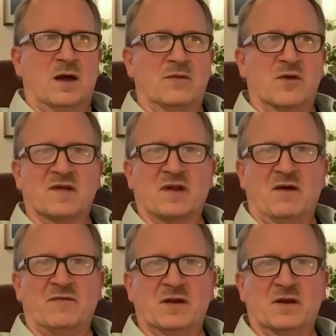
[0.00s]
there's
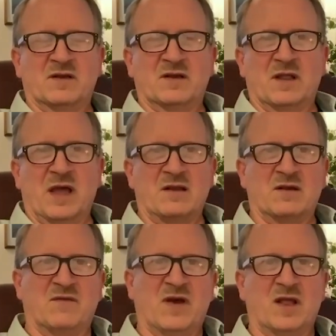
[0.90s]
often a delay in
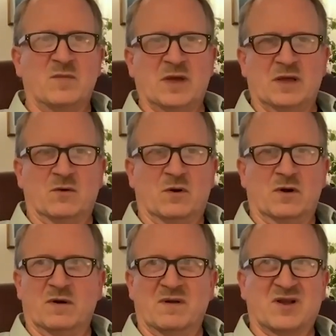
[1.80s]
development
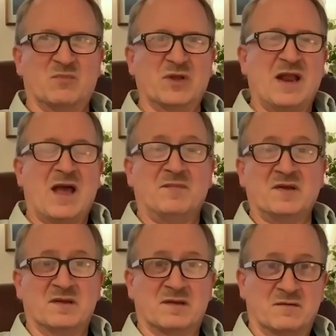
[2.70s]
or complete
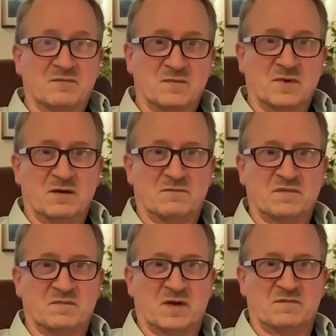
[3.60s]
absence
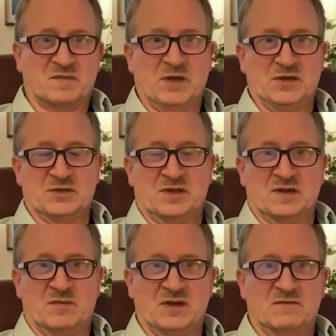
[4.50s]
of speech in
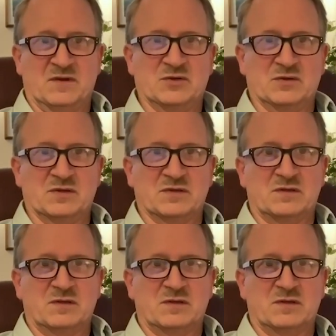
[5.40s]
some individuals.